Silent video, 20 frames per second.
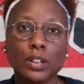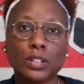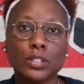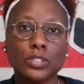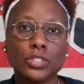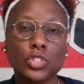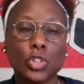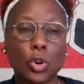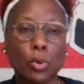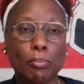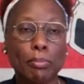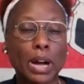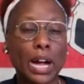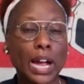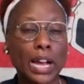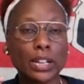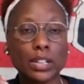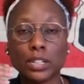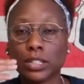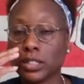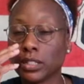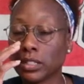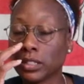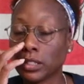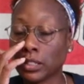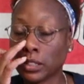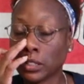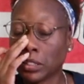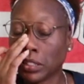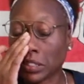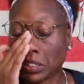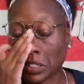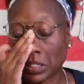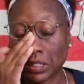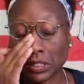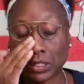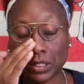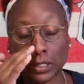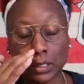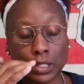Joe Biden
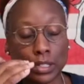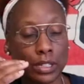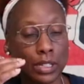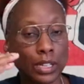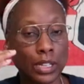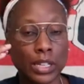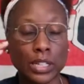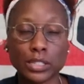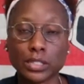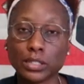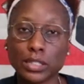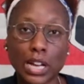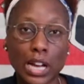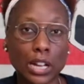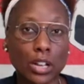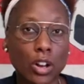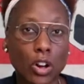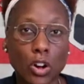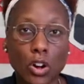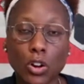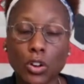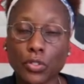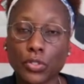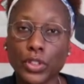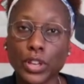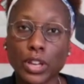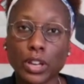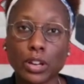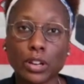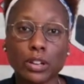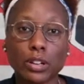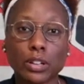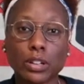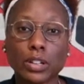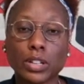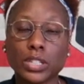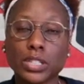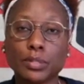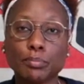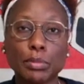is not all there.
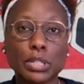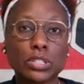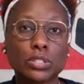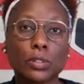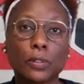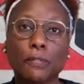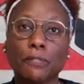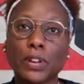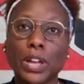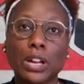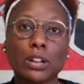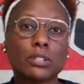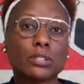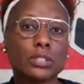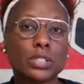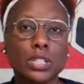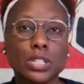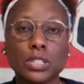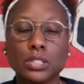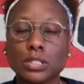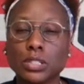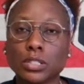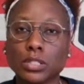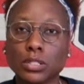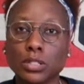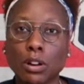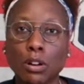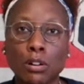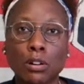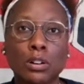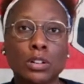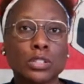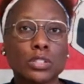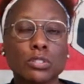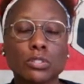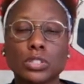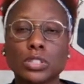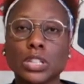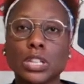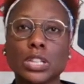His mental faculties is gone.
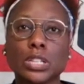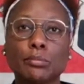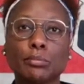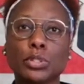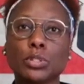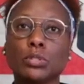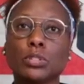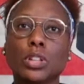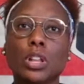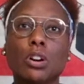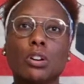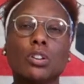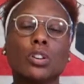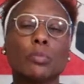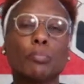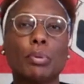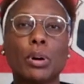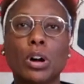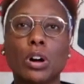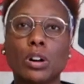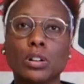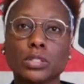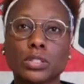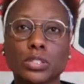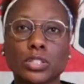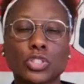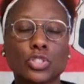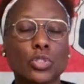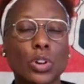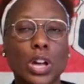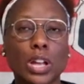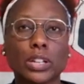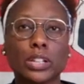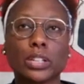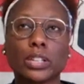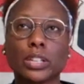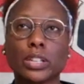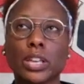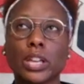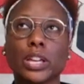You see him do long pauses trying
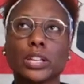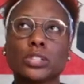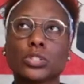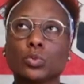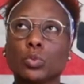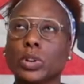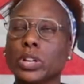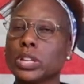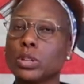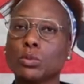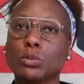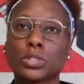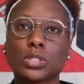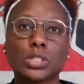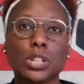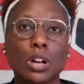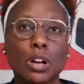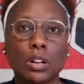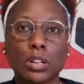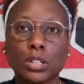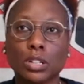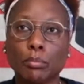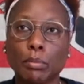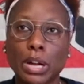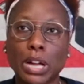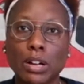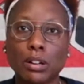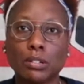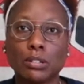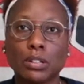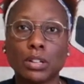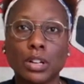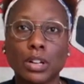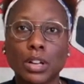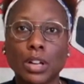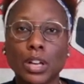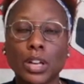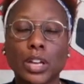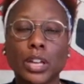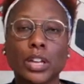to catch what he was talking about.
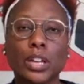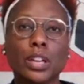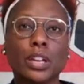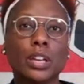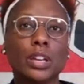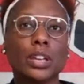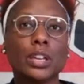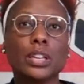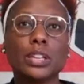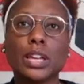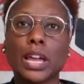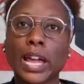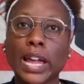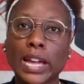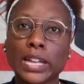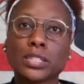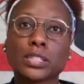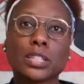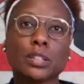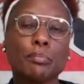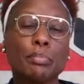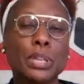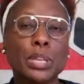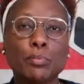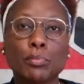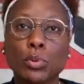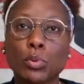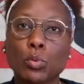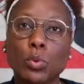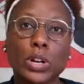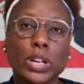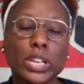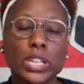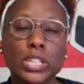He asking people what